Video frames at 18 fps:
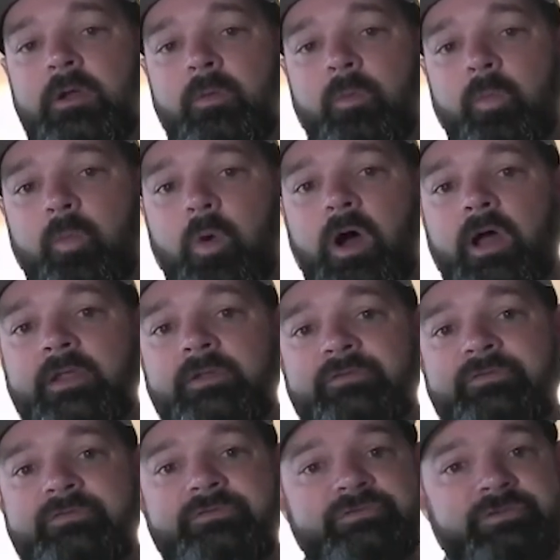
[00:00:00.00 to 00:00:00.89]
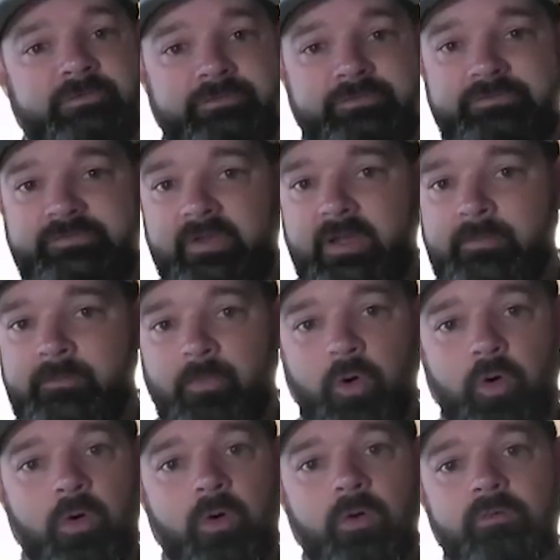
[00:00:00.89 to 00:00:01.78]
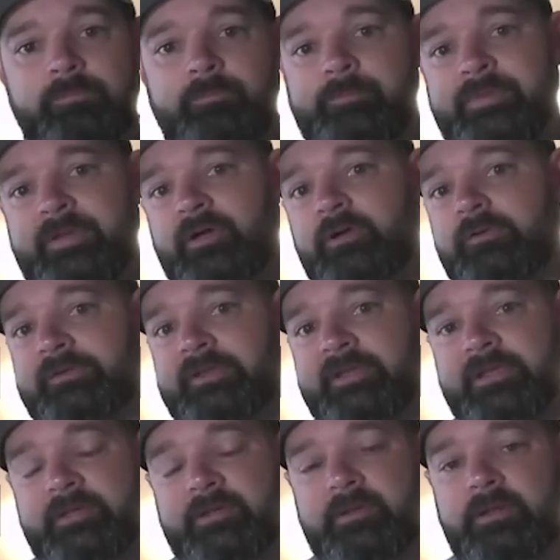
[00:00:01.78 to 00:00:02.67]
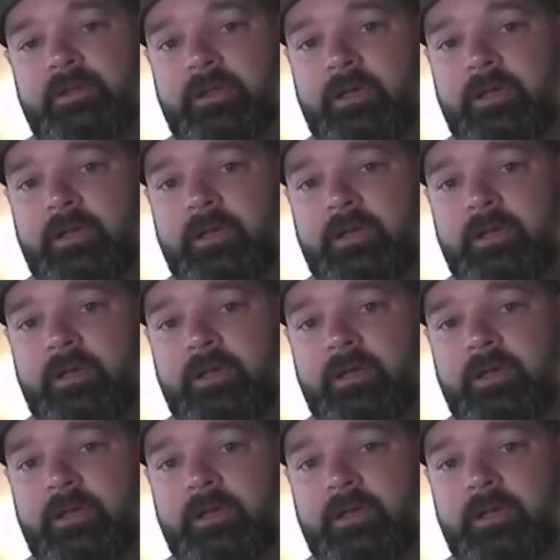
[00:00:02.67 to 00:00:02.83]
was just some old building